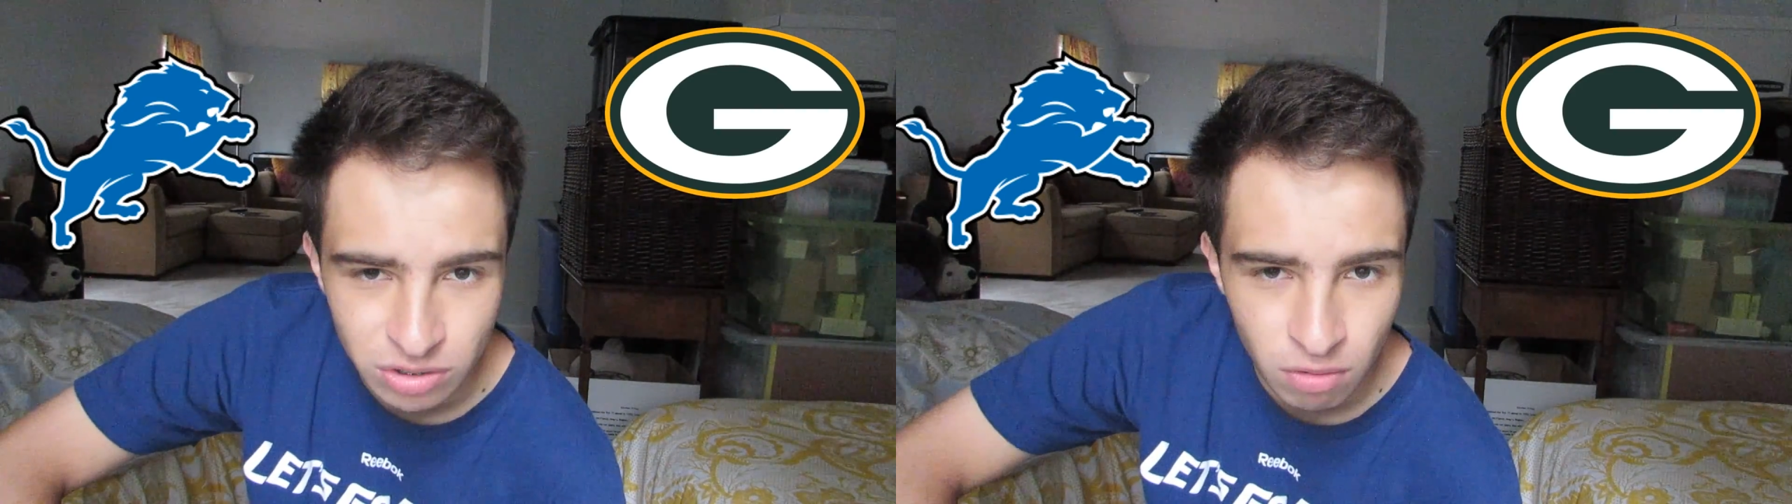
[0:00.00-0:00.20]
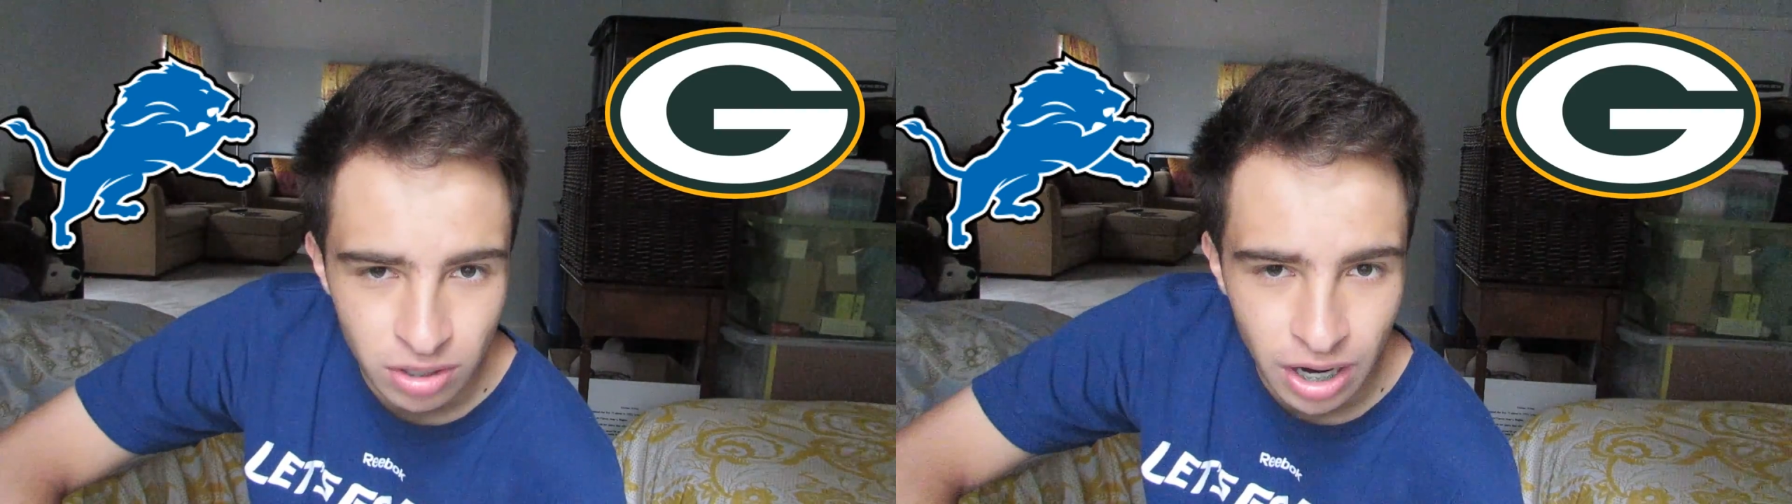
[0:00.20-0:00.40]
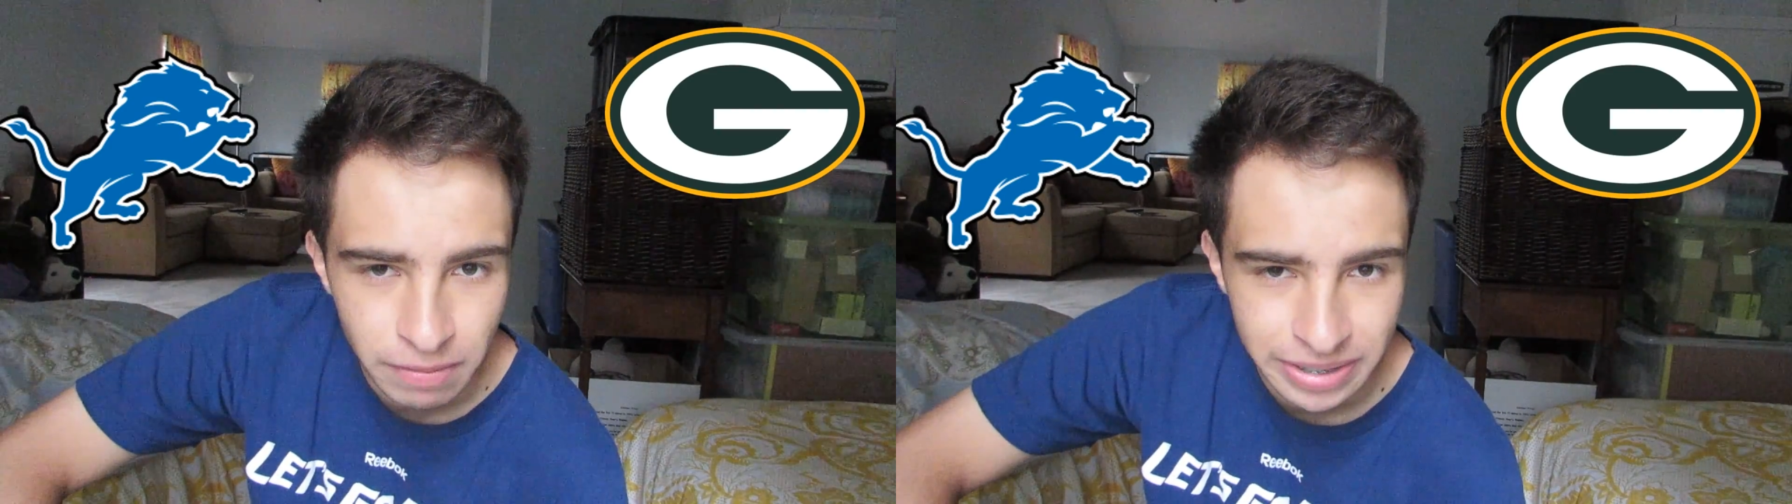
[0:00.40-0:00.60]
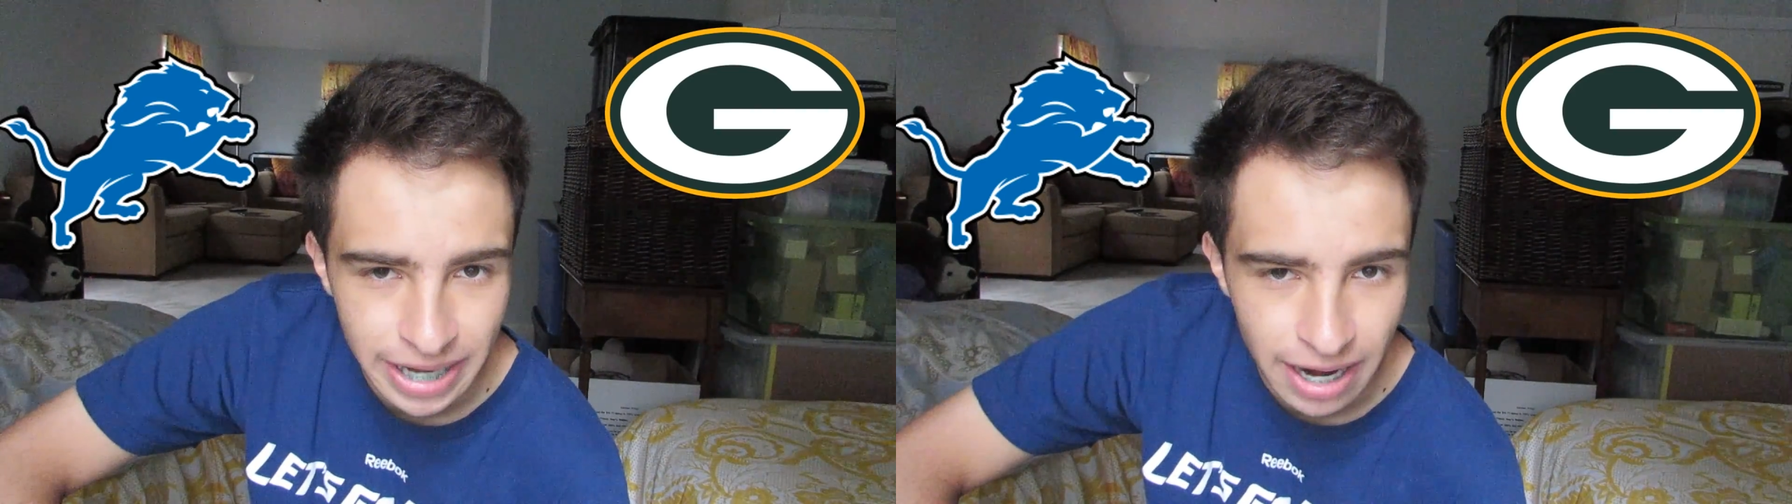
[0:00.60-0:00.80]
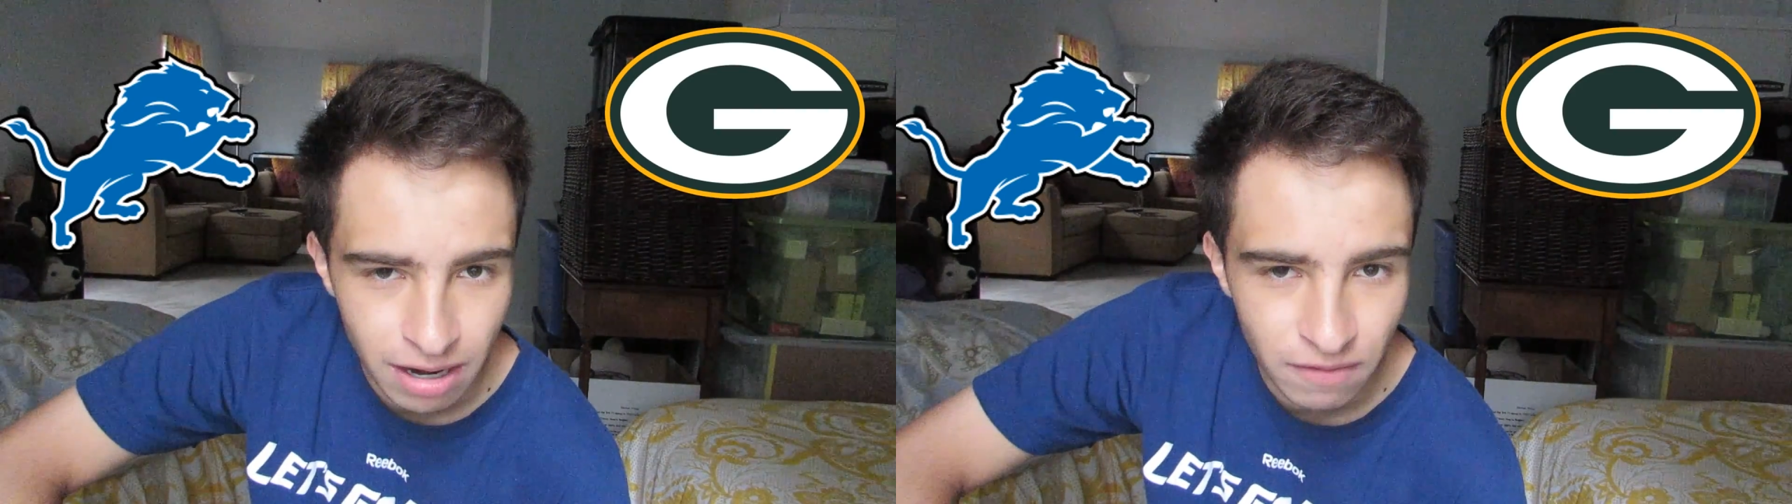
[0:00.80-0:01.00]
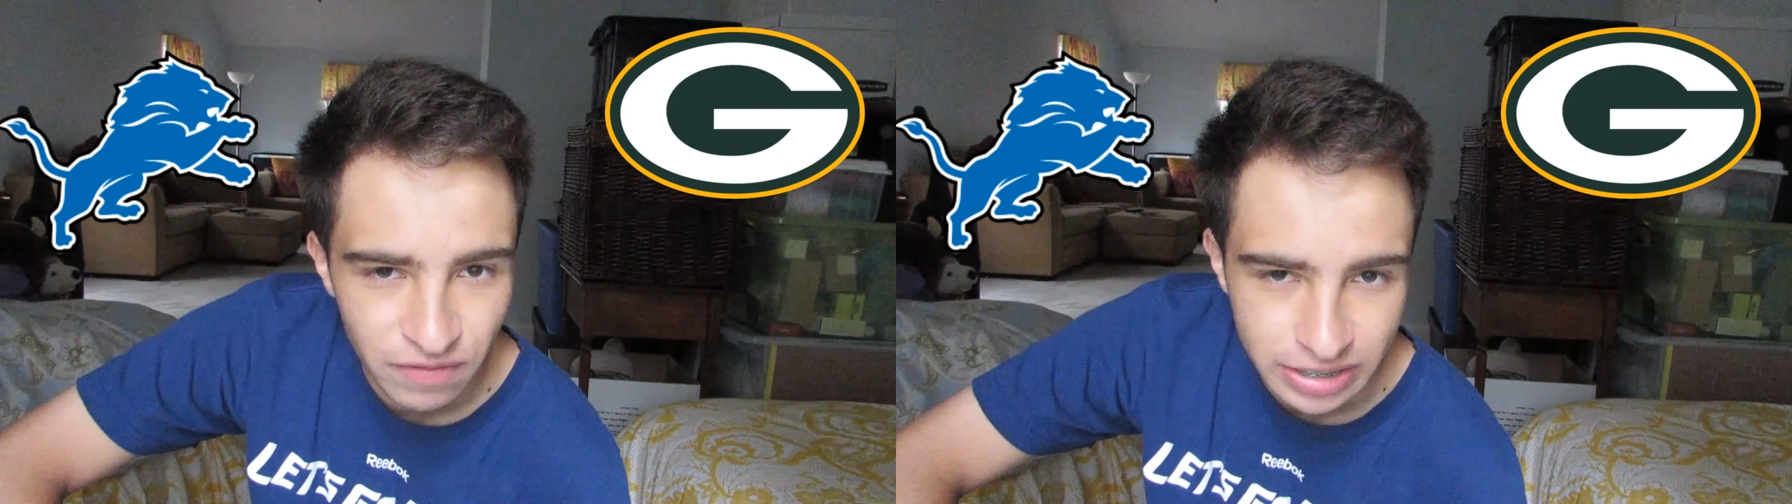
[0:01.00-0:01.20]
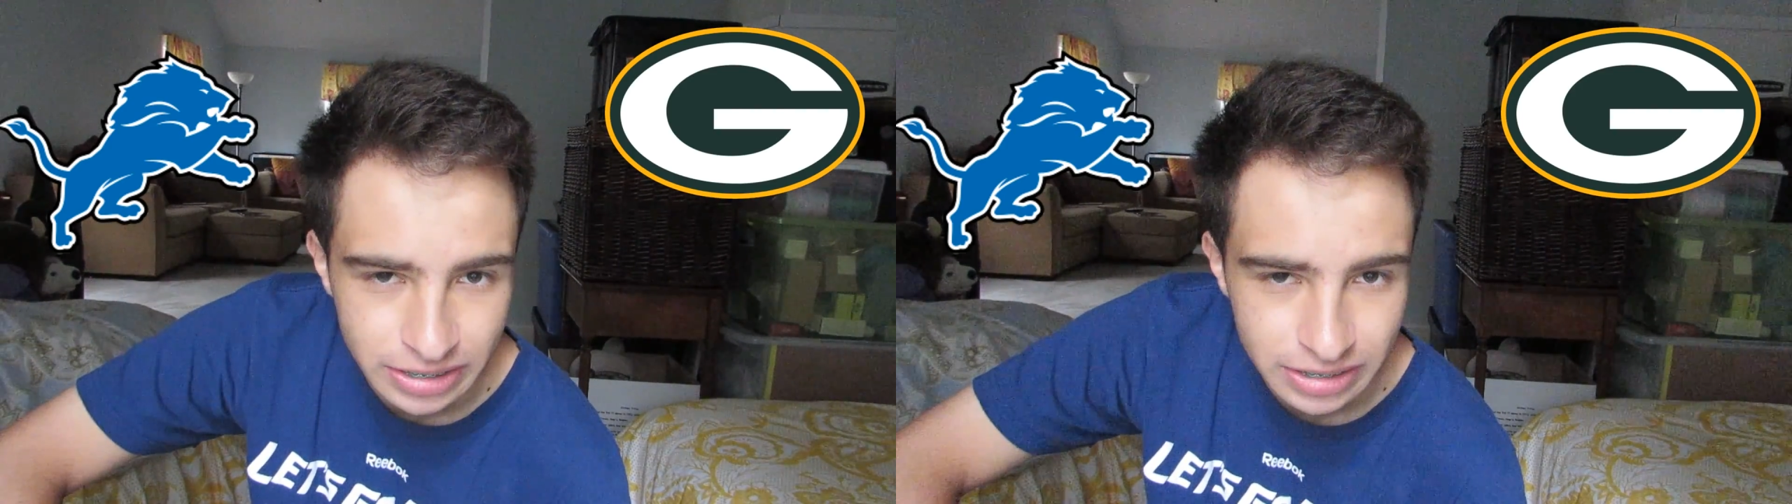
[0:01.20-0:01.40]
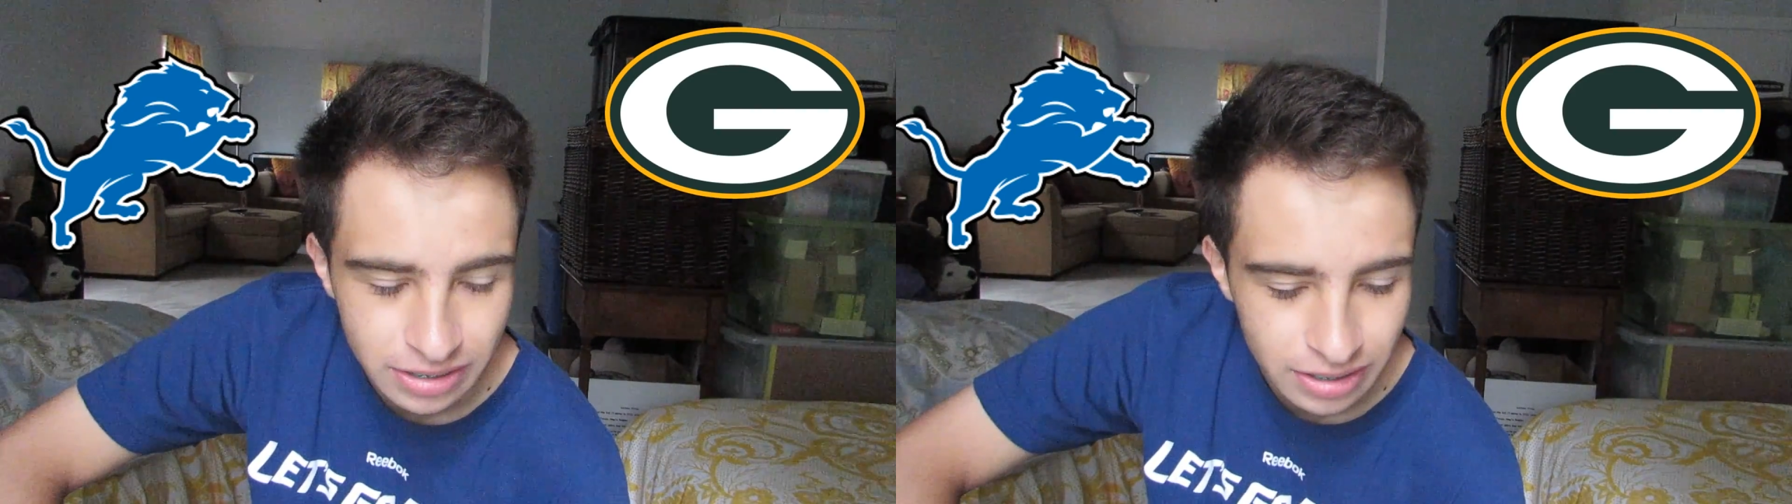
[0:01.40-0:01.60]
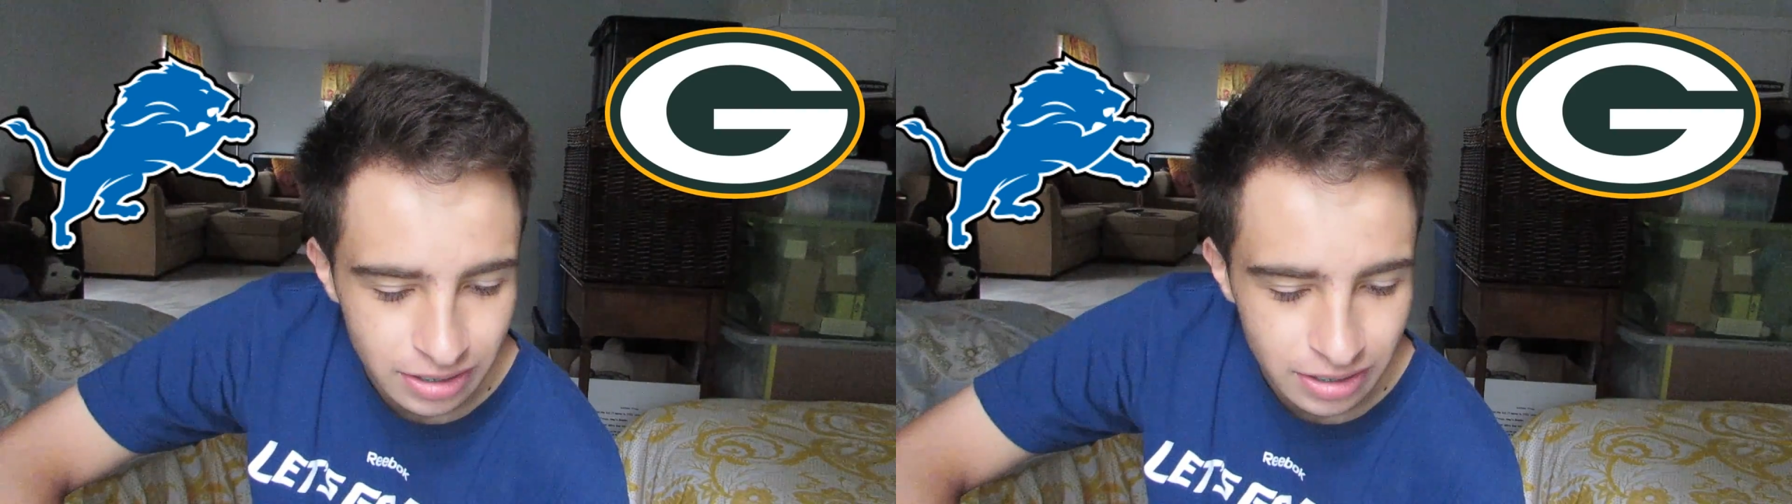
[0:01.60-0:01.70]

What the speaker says: going on with that offense.